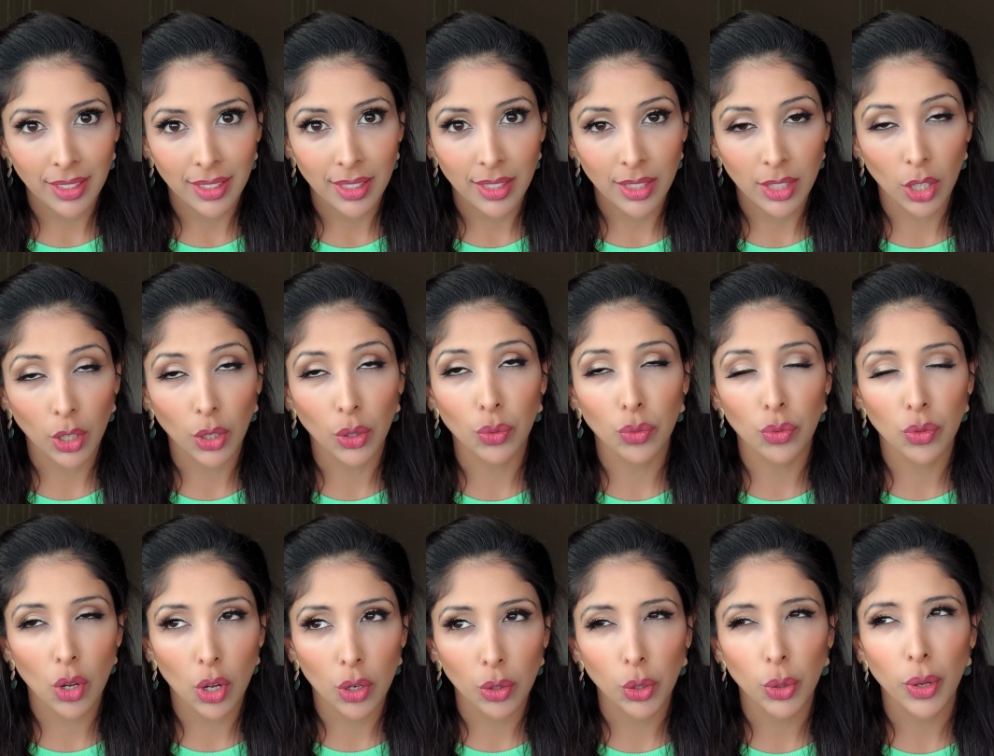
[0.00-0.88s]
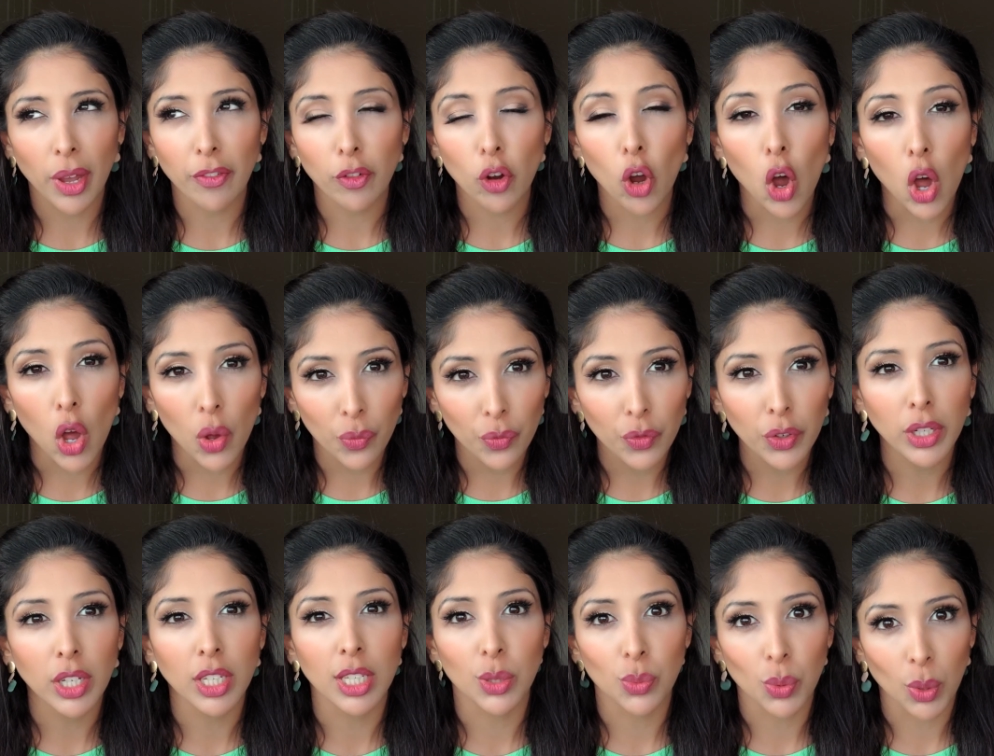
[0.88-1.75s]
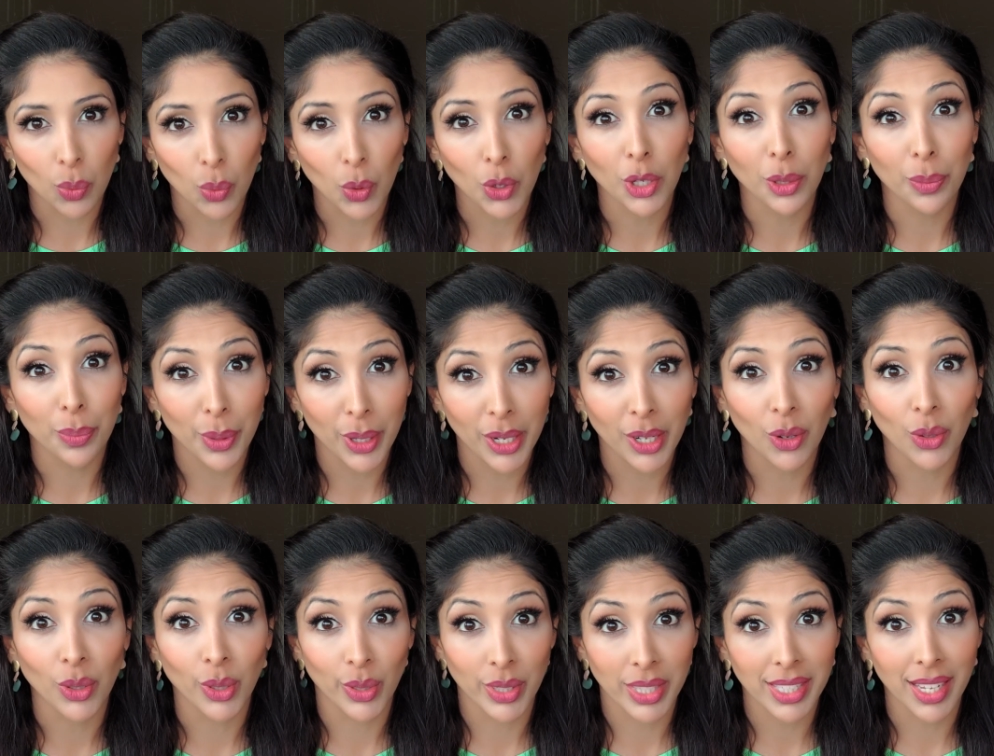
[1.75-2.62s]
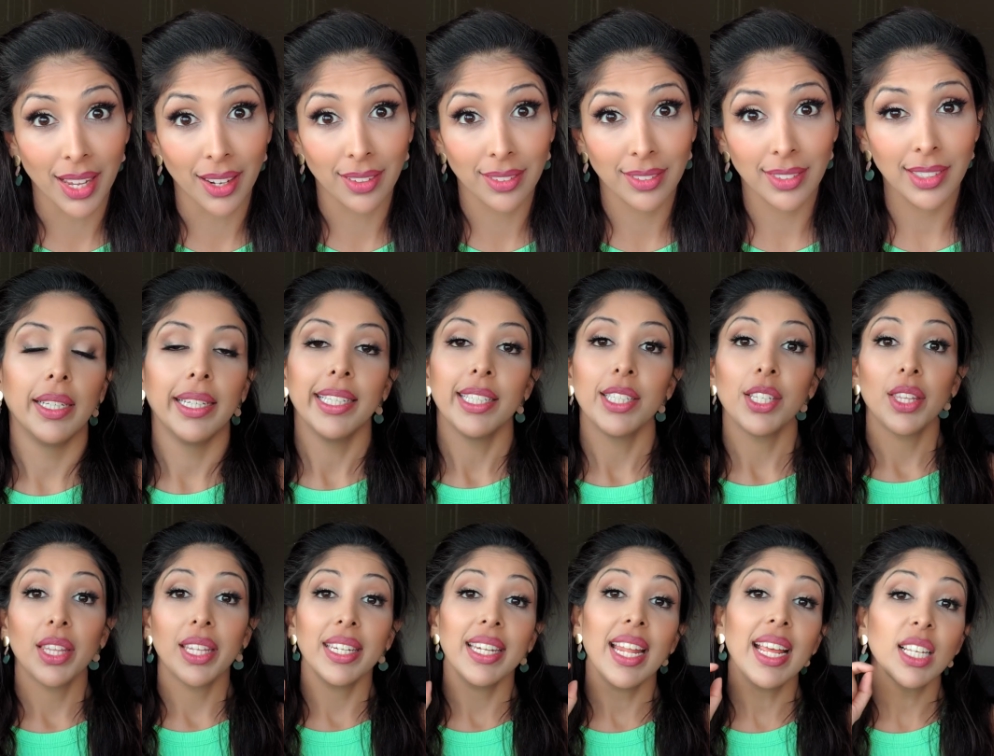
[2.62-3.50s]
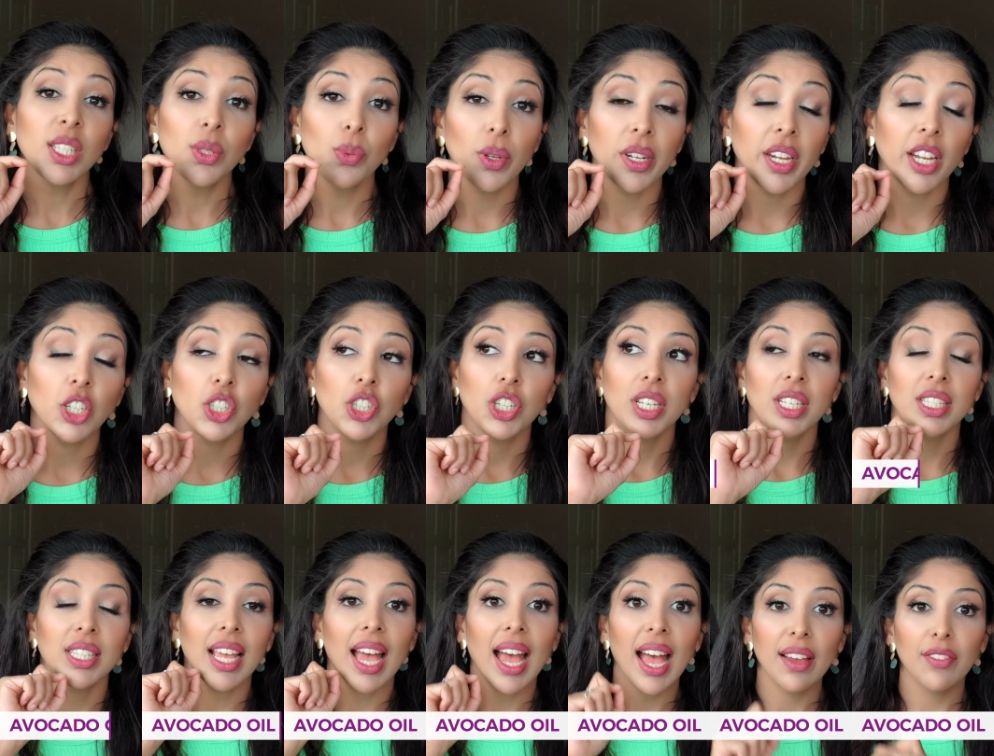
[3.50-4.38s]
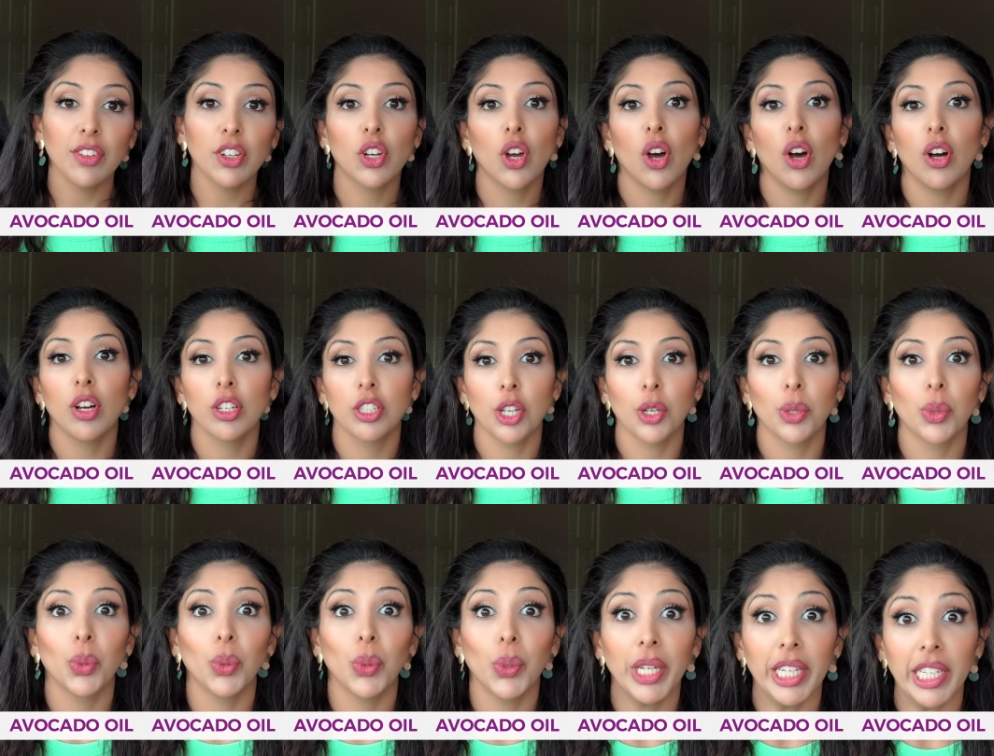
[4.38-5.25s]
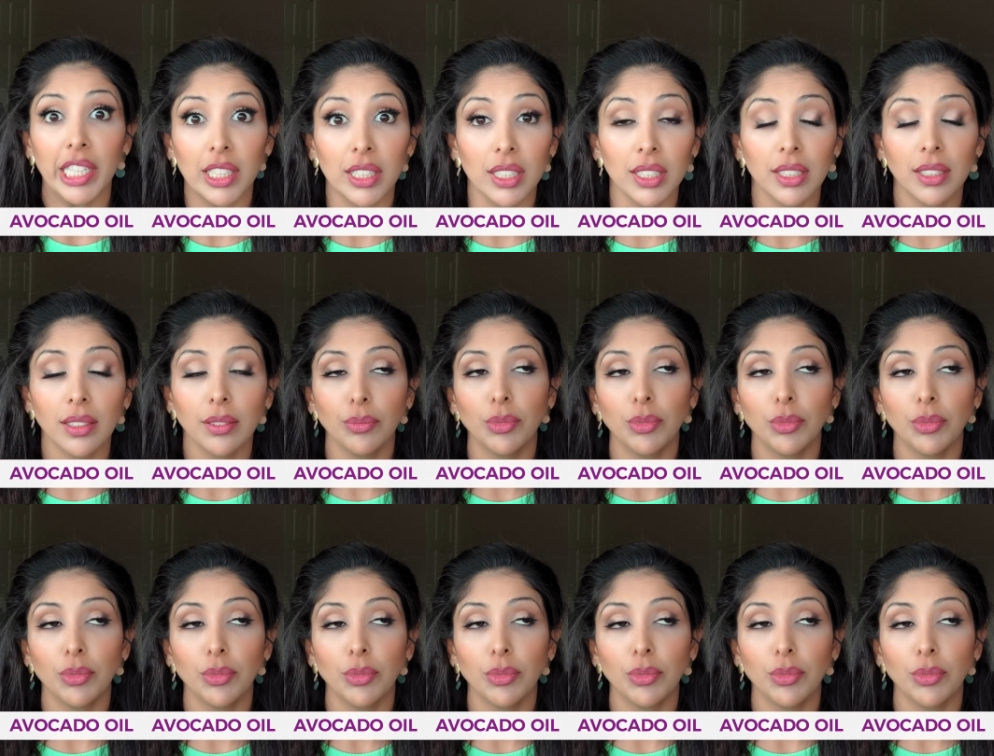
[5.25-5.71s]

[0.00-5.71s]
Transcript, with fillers: So you know you have confidence with what you're putting on your skin. So the next one actually is avocado oil.